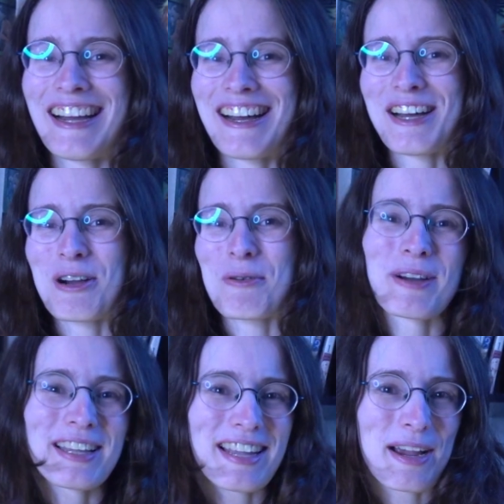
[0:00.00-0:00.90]
uh,
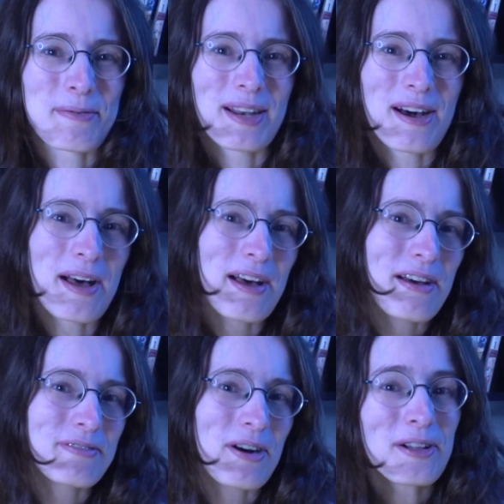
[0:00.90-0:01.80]
when I will
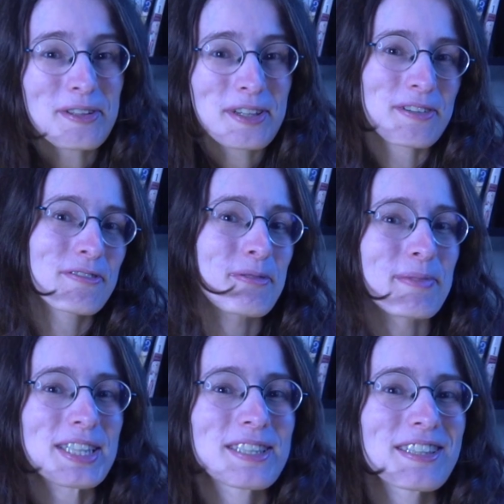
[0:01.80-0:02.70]
have all the
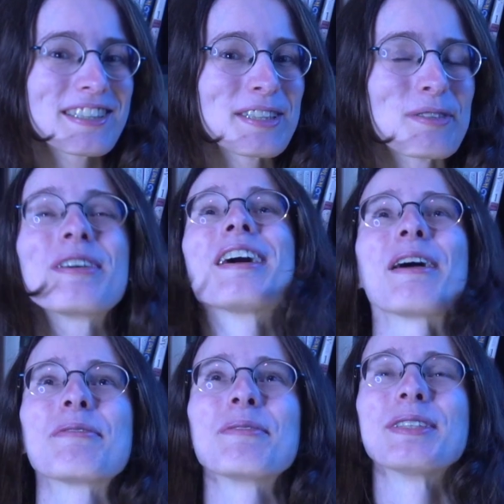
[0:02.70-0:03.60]
confirmation,
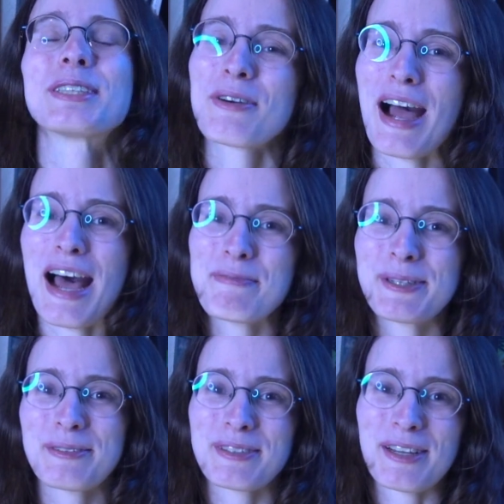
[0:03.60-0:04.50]
I will be so
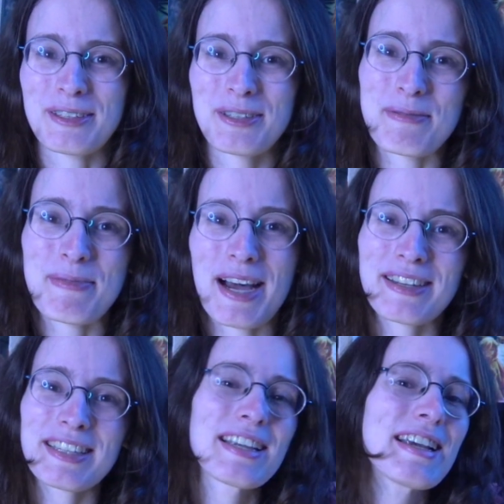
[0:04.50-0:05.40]
happy to talk to you
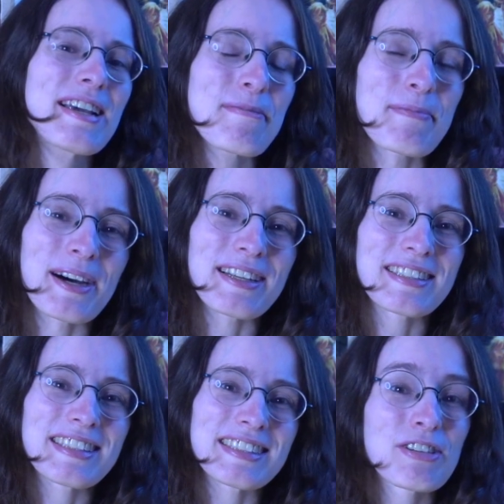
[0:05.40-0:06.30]
about it.
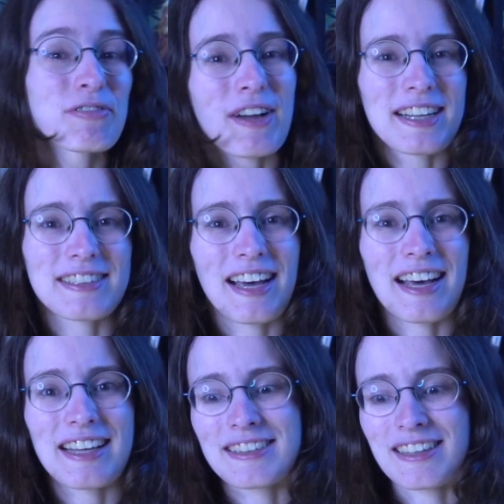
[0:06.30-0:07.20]
But it's in fact
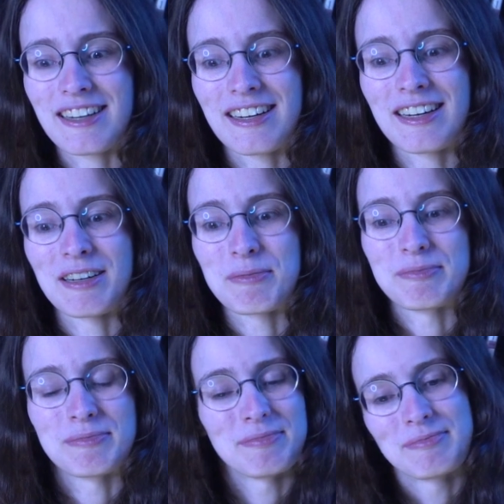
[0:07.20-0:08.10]
that
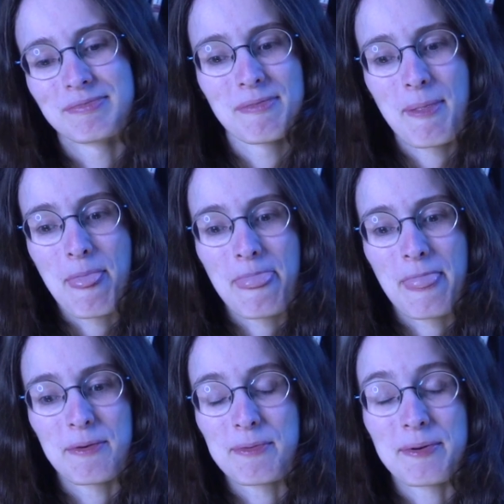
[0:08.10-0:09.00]
um,
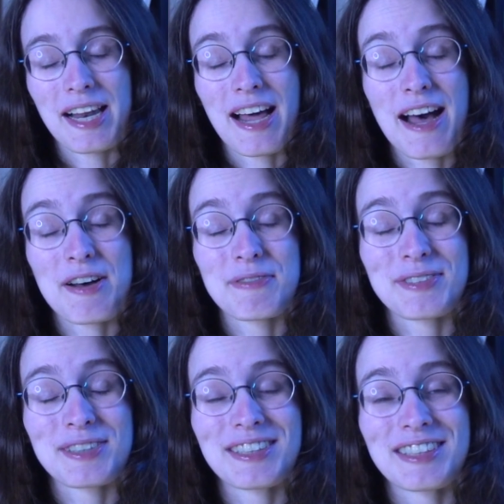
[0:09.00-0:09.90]
we will
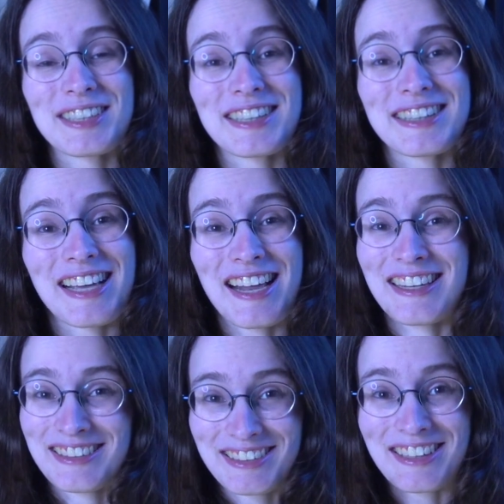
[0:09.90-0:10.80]
have
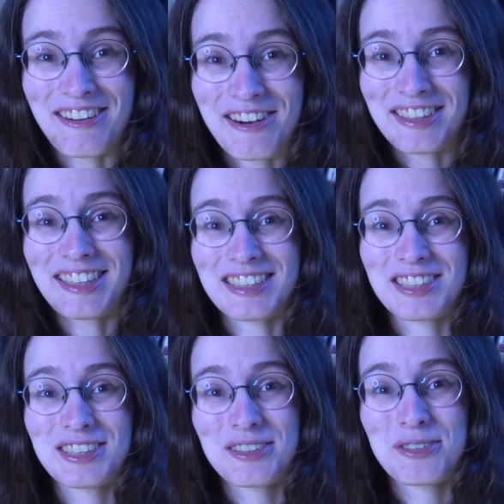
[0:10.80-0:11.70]
talented
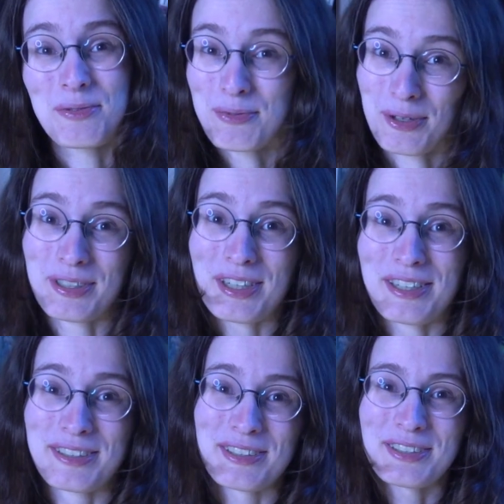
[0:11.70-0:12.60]
artists to work
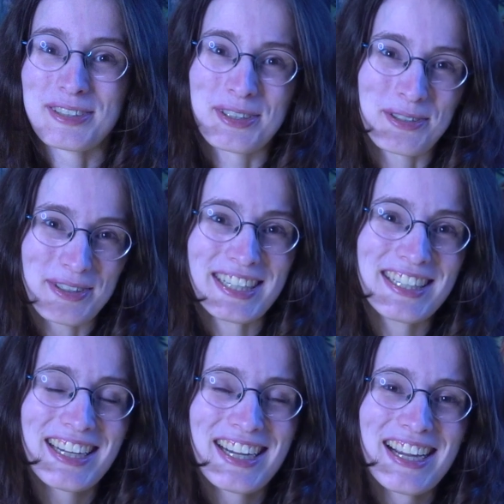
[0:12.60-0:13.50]
on the
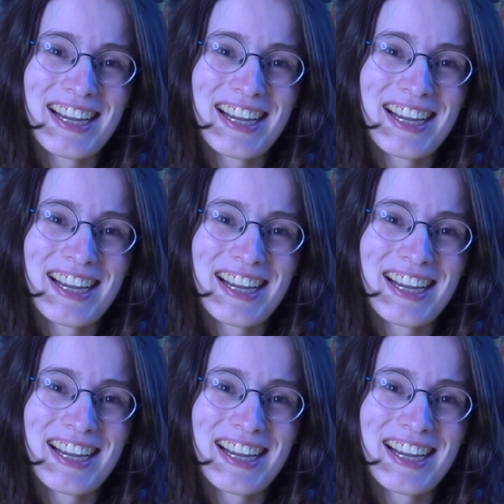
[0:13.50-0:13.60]
screen.